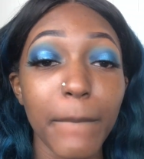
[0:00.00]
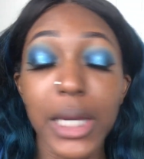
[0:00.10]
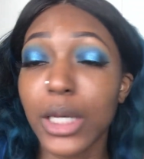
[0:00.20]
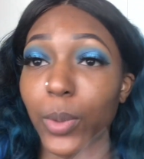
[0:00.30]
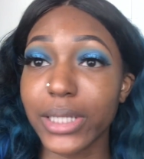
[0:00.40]

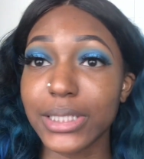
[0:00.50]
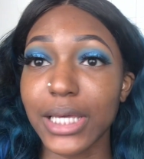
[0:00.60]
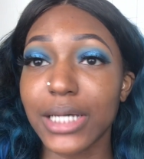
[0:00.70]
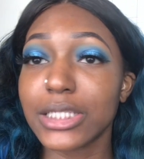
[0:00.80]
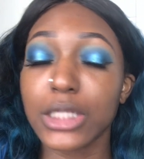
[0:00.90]
But anyways,
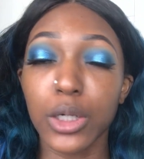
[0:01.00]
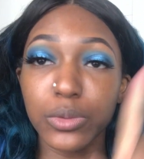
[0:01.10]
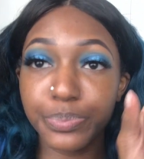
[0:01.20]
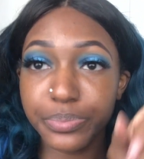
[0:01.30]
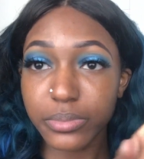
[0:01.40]
yeah,
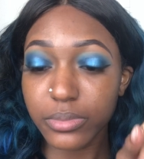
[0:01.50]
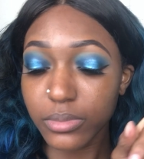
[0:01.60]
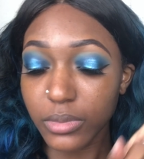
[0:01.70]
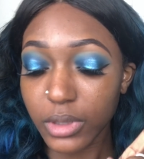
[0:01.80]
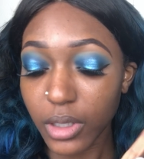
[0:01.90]
so
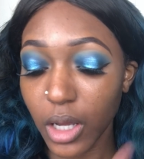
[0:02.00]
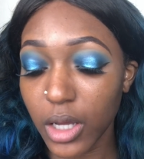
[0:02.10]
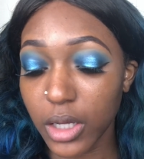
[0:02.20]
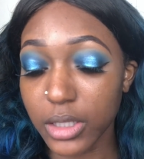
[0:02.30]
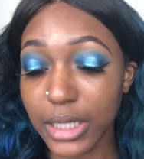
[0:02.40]

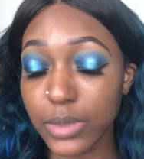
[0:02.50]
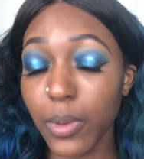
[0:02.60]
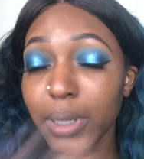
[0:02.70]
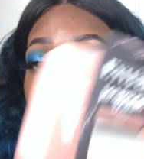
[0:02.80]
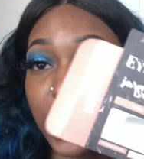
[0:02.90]
that's
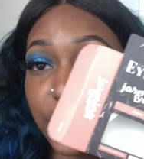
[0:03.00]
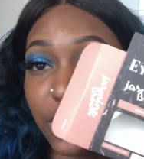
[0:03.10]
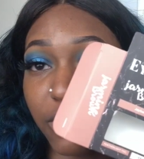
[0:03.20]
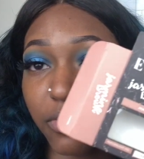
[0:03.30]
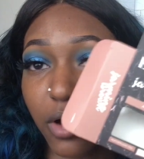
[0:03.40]
where my lashes
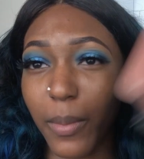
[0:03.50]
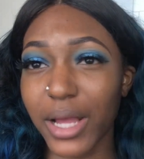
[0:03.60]
are from.